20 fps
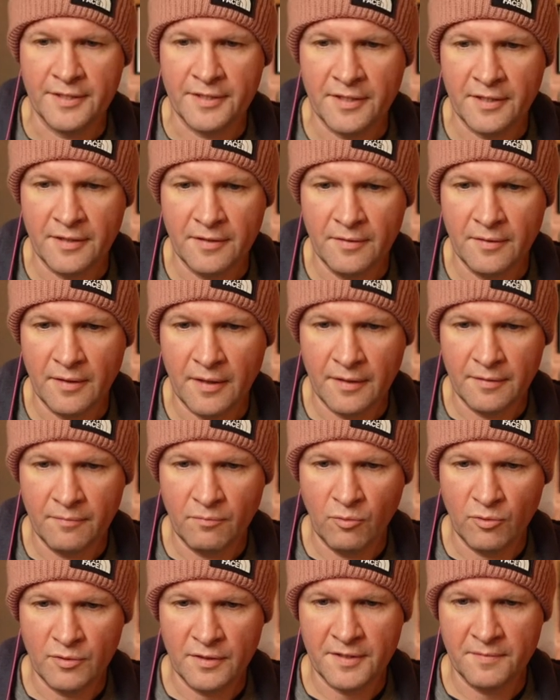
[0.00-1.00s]
so I
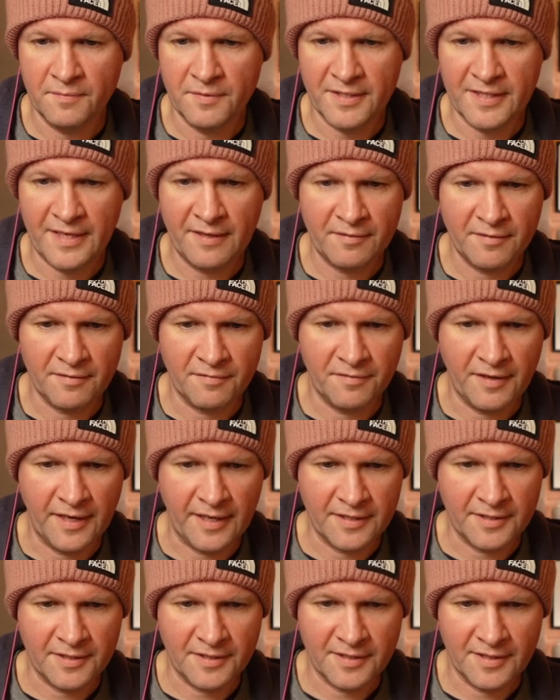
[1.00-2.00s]
want some sound
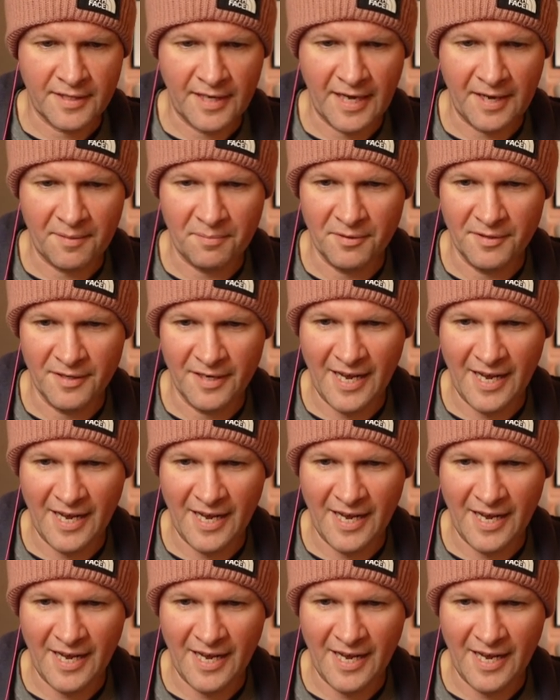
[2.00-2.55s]
effects to happen